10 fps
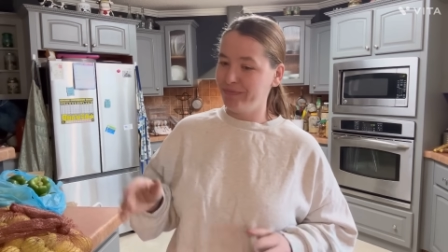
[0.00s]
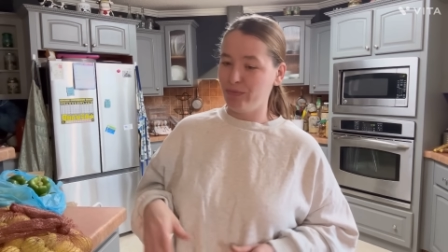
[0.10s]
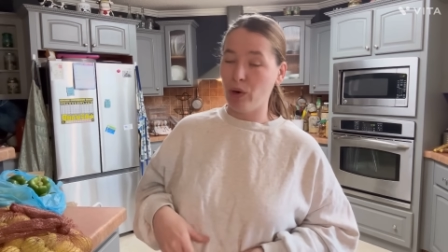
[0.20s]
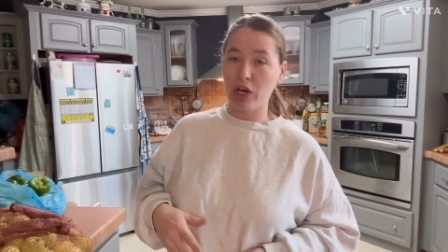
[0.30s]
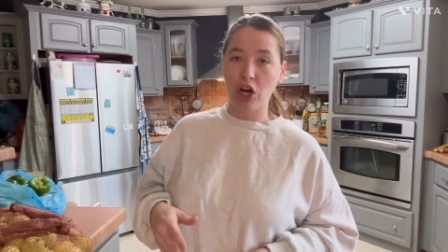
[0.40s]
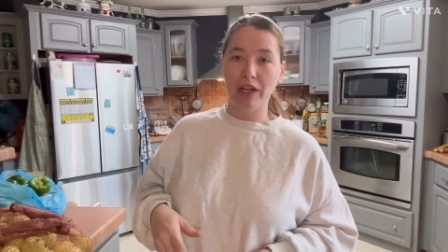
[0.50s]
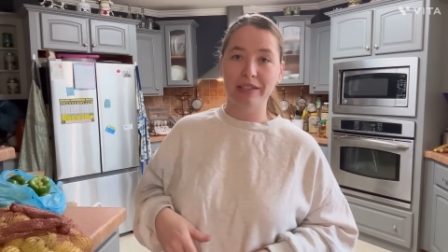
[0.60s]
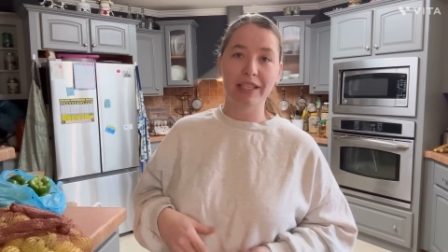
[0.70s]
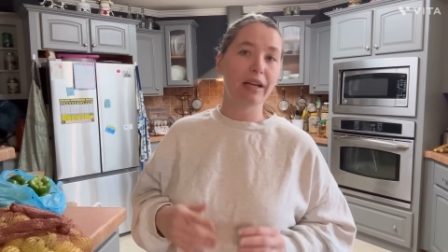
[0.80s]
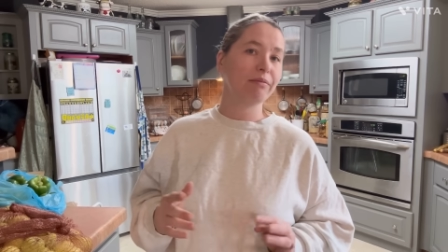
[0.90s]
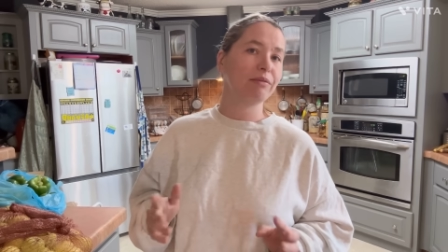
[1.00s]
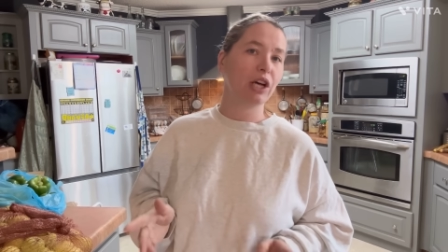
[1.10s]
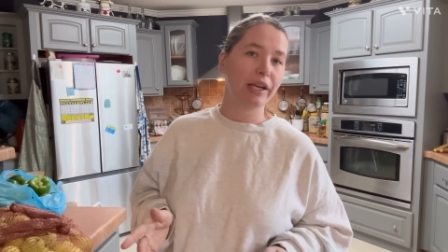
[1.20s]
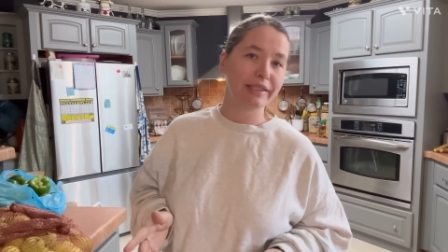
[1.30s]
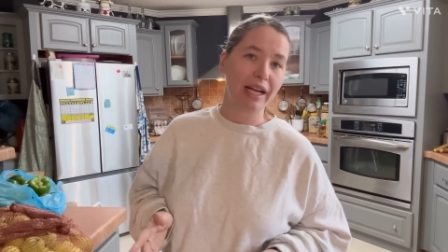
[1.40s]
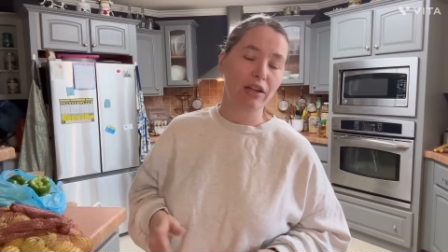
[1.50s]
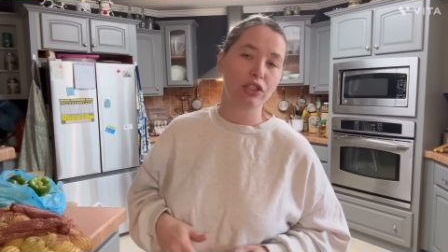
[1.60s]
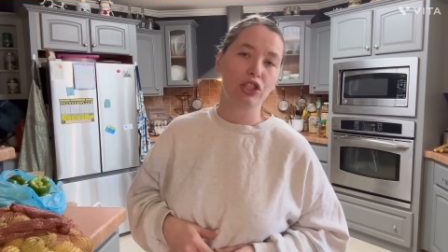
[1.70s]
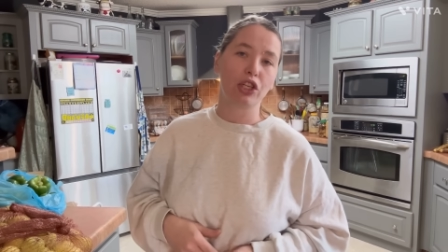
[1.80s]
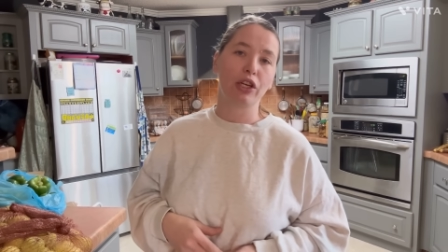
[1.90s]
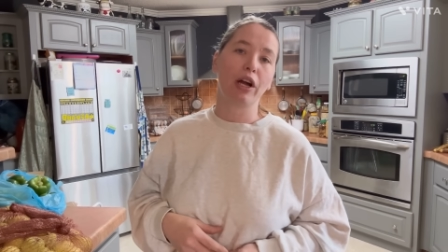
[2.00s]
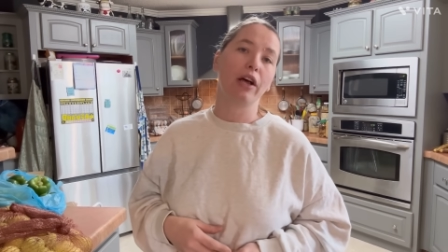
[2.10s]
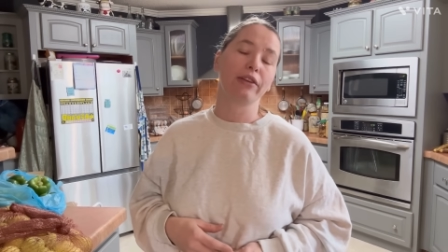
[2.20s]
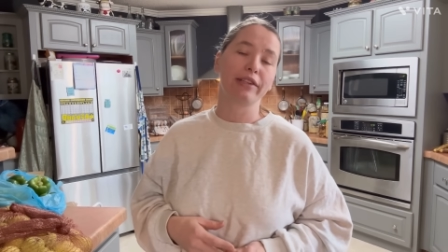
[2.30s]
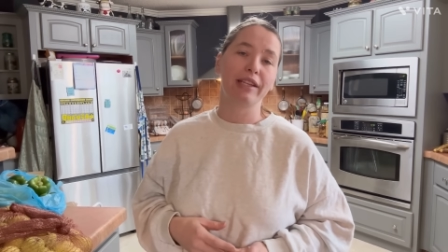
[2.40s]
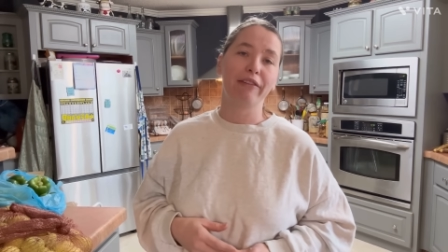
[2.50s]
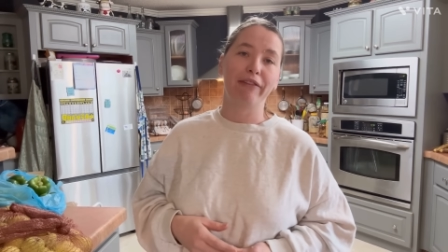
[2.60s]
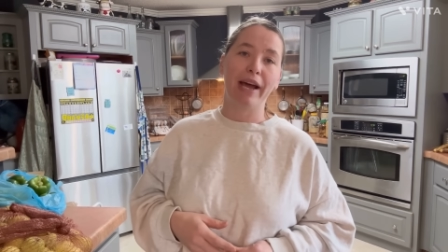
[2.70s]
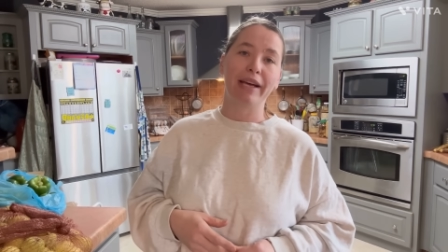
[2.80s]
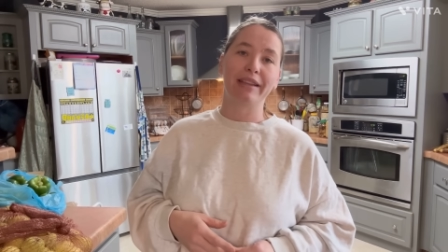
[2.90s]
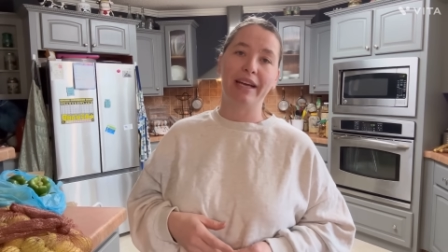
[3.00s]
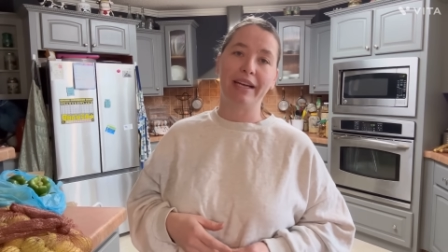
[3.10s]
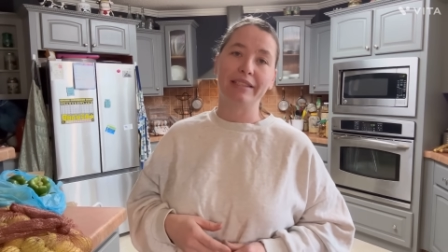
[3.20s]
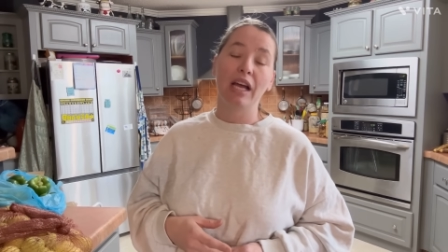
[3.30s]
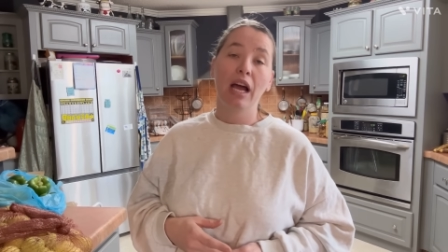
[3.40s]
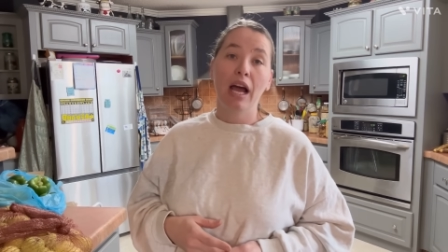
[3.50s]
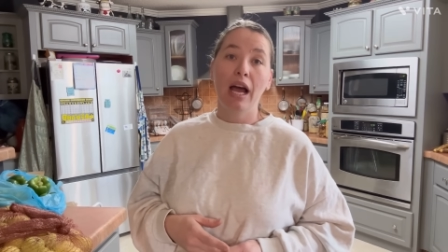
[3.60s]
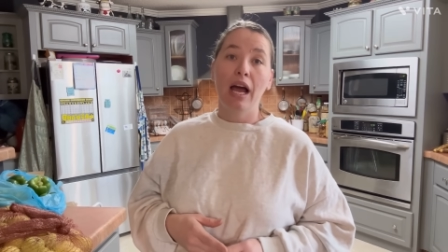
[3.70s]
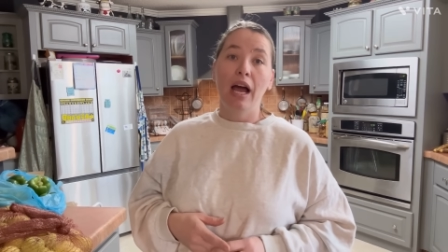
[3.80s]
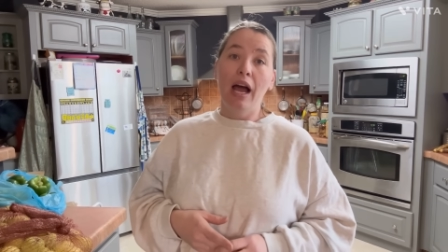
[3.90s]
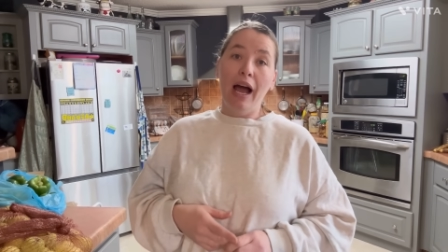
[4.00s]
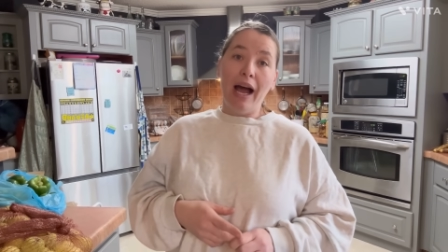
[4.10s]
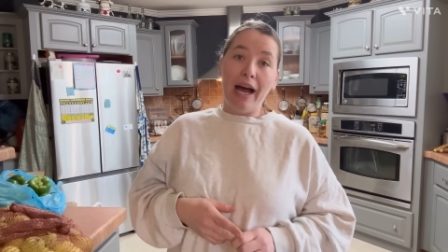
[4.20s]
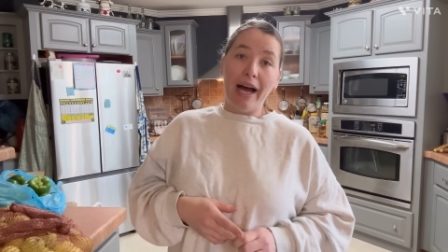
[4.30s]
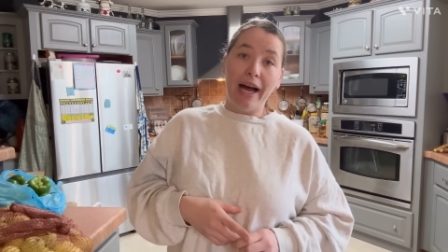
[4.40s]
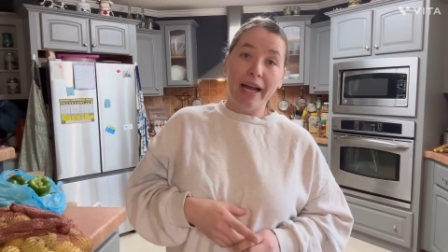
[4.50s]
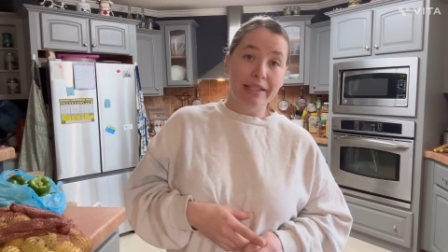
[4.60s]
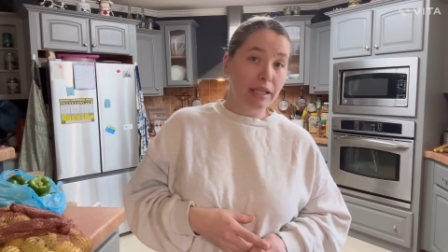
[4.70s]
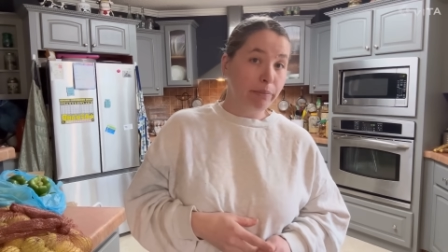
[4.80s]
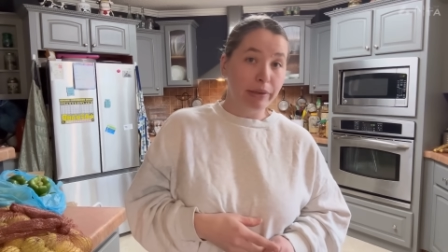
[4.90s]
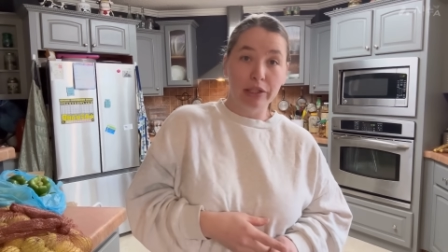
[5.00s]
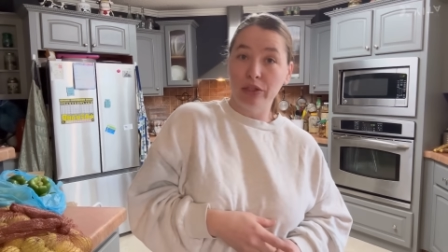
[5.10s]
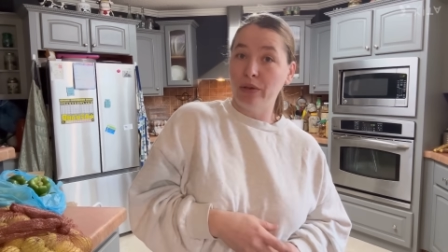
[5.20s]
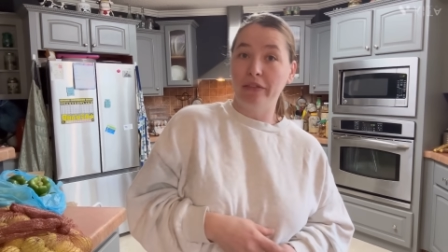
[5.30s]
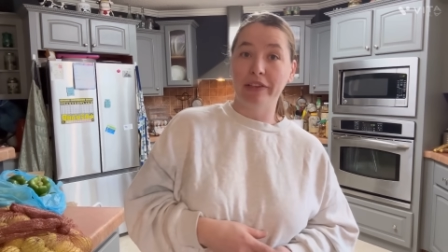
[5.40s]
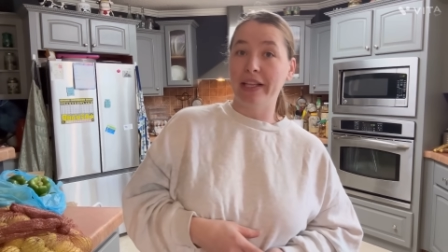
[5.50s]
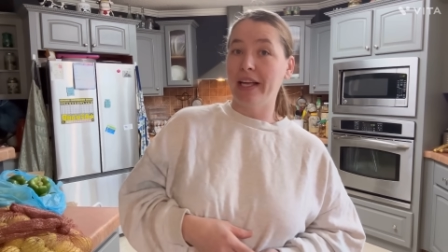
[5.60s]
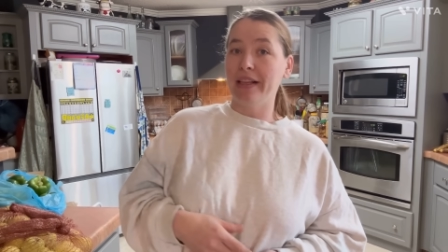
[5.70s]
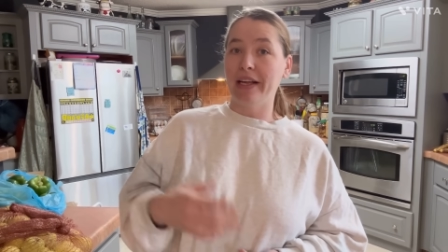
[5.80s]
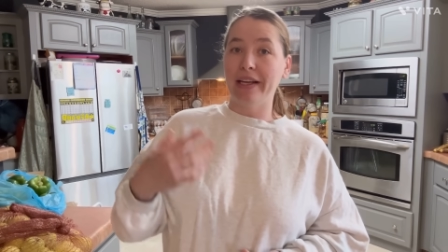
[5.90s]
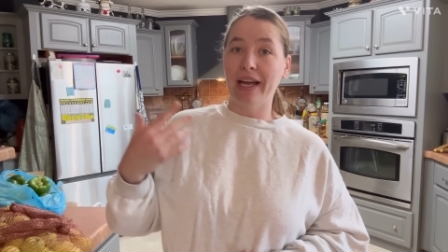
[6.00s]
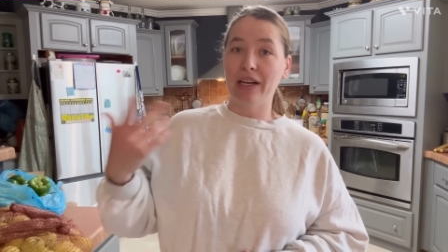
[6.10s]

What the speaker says: What caused it? Not exactly sure, other than the fact that I typically do everything, like I